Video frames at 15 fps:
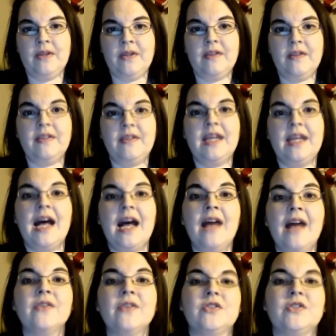the
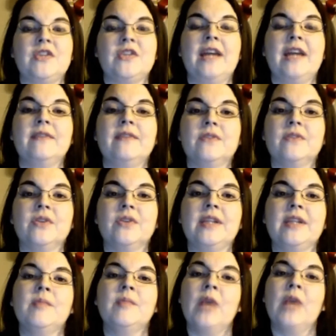other side of learning,
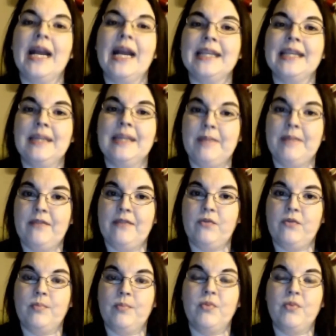the more academic
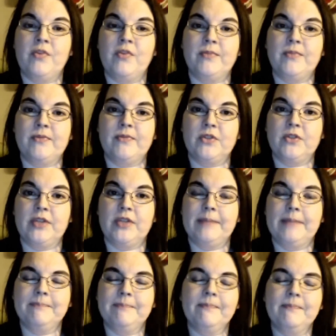forms of learning.
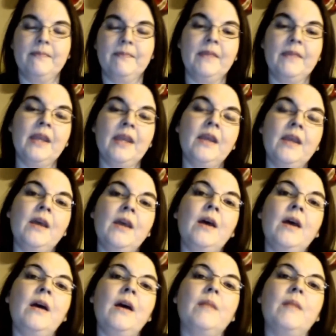
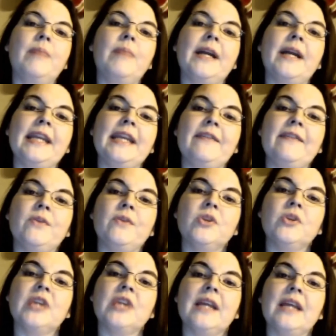But if your
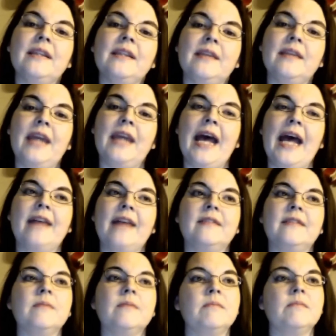child
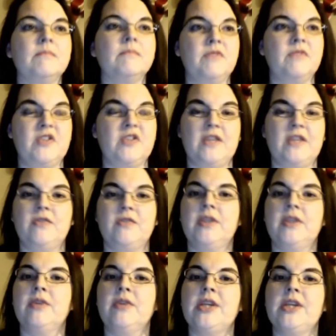has sensory
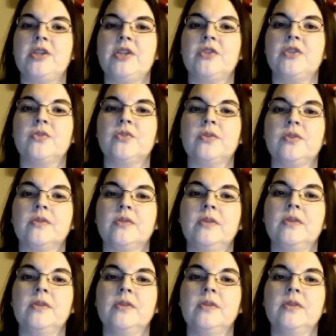integration disorder,